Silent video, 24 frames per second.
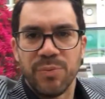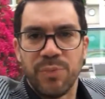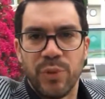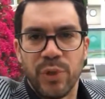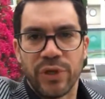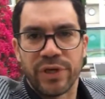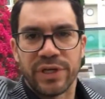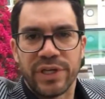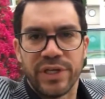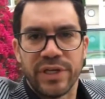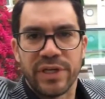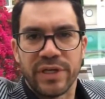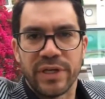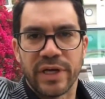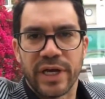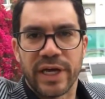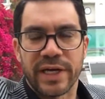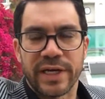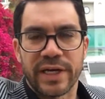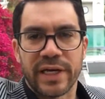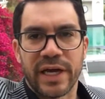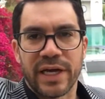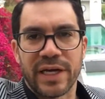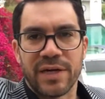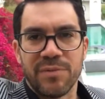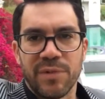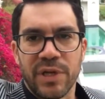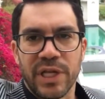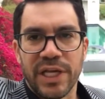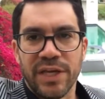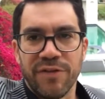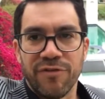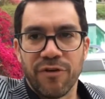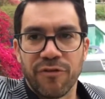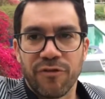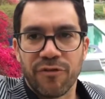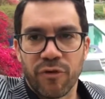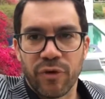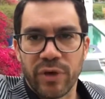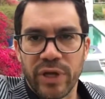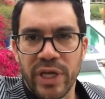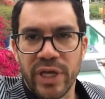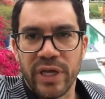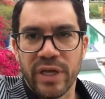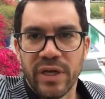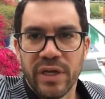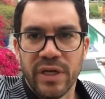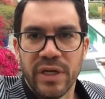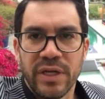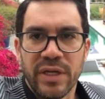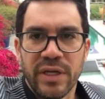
book. I got him to give a free